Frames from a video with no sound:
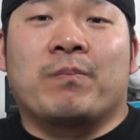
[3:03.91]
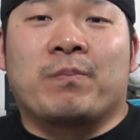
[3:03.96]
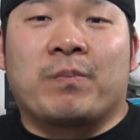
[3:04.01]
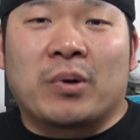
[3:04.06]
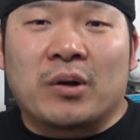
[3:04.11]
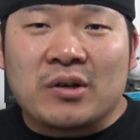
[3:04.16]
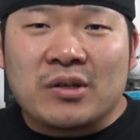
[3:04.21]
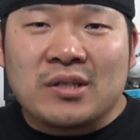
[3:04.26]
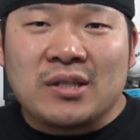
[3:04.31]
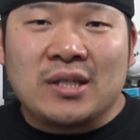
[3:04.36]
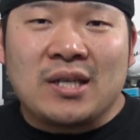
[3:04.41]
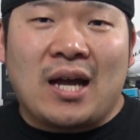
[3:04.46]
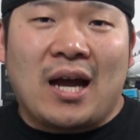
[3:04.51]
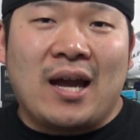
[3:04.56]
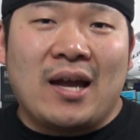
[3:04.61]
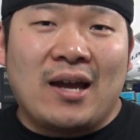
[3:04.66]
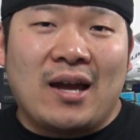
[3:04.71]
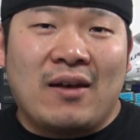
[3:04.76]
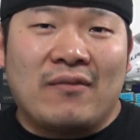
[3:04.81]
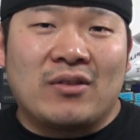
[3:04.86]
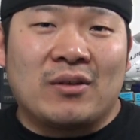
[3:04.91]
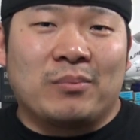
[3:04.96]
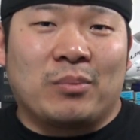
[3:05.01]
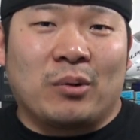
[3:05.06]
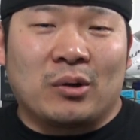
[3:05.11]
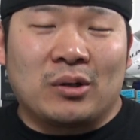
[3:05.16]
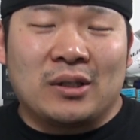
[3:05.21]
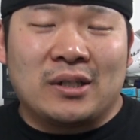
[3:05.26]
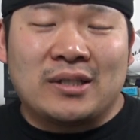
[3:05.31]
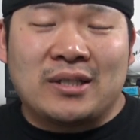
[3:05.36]
Personally, I have the
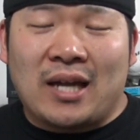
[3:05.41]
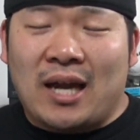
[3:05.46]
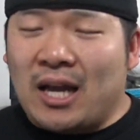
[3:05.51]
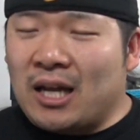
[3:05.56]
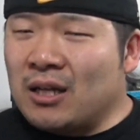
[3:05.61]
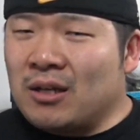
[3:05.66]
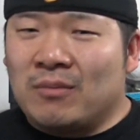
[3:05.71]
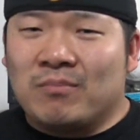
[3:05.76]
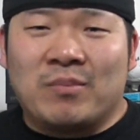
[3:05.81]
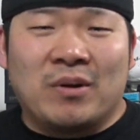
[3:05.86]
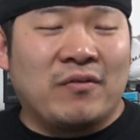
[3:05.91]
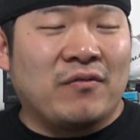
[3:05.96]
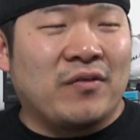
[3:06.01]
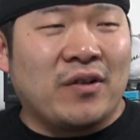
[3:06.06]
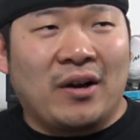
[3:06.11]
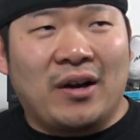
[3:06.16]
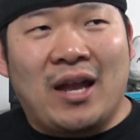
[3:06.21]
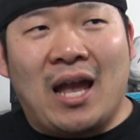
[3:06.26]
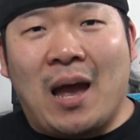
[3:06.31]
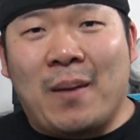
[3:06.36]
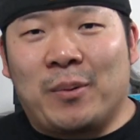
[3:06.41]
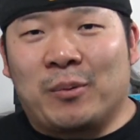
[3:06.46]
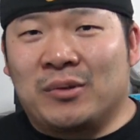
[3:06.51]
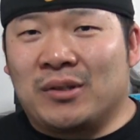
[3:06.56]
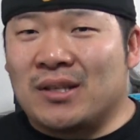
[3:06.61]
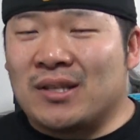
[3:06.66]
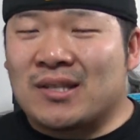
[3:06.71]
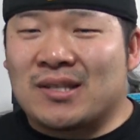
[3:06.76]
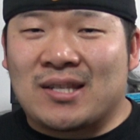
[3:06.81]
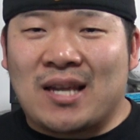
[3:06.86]
Borla Attack, been very happy with
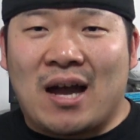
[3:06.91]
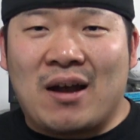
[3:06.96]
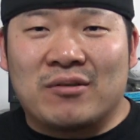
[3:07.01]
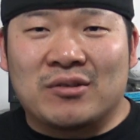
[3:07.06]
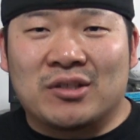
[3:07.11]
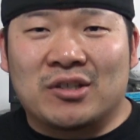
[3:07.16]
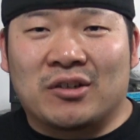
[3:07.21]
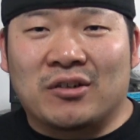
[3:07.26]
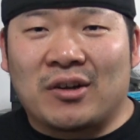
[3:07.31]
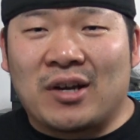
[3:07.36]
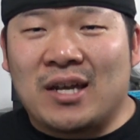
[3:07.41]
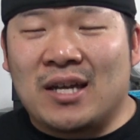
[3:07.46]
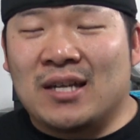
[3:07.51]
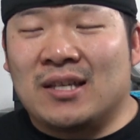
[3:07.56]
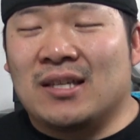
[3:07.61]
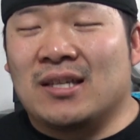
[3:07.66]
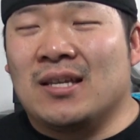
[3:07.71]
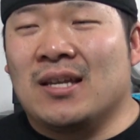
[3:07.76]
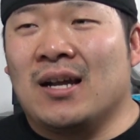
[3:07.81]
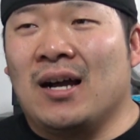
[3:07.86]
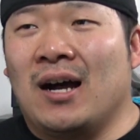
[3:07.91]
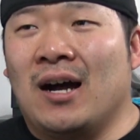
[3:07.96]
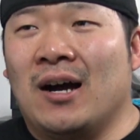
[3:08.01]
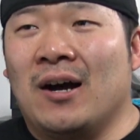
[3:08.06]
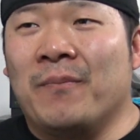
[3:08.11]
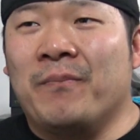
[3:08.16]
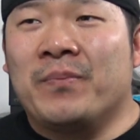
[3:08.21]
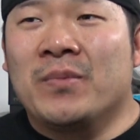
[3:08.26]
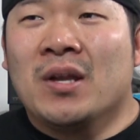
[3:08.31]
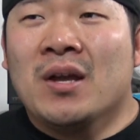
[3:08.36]
it, sounds great,
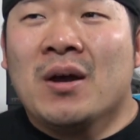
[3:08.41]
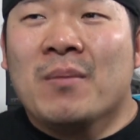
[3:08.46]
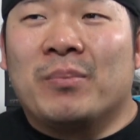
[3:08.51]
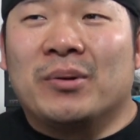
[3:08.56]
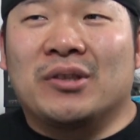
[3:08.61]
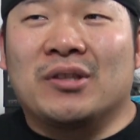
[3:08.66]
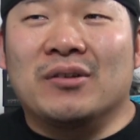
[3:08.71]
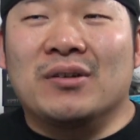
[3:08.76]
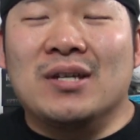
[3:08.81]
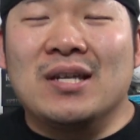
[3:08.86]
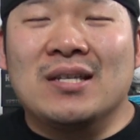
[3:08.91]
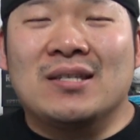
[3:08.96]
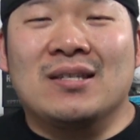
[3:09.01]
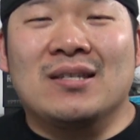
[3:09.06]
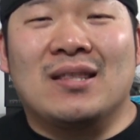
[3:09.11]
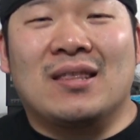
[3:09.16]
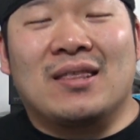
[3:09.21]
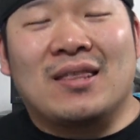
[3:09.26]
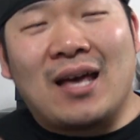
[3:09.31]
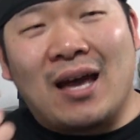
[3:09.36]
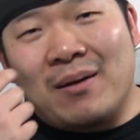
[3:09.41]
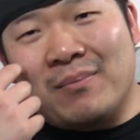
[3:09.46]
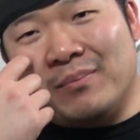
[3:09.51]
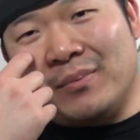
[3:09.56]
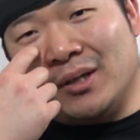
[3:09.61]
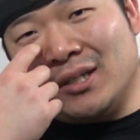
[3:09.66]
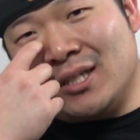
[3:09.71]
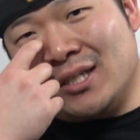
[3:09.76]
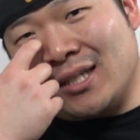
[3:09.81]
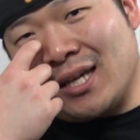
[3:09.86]
but there isn't that
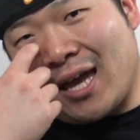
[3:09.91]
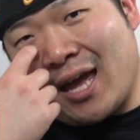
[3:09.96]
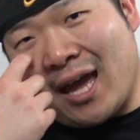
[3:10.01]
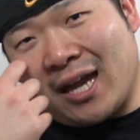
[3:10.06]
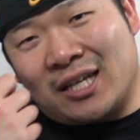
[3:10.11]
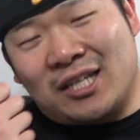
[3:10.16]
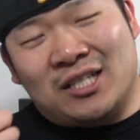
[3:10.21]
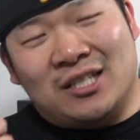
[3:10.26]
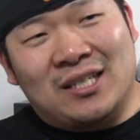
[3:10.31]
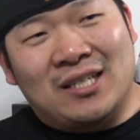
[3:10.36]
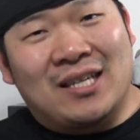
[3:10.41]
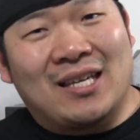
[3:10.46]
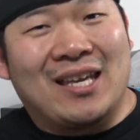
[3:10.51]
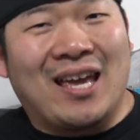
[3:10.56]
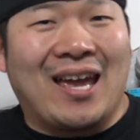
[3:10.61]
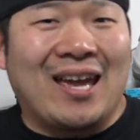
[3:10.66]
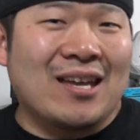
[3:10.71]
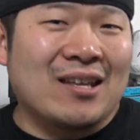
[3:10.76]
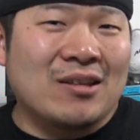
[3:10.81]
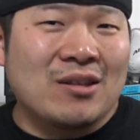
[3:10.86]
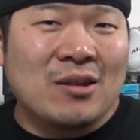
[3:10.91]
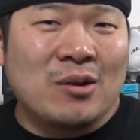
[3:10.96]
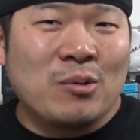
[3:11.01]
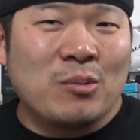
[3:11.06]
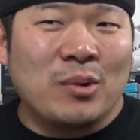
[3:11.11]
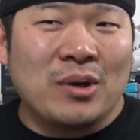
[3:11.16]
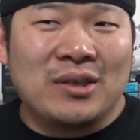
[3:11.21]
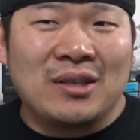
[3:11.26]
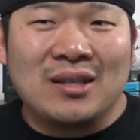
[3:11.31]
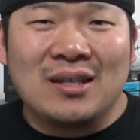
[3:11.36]
much to actually gain
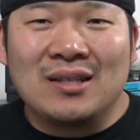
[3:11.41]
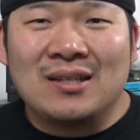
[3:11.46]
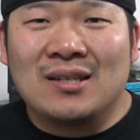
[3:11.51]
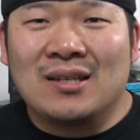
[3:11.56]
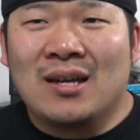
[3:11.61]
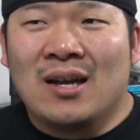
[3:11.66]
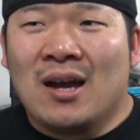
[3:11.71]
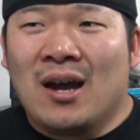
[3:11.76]
with it.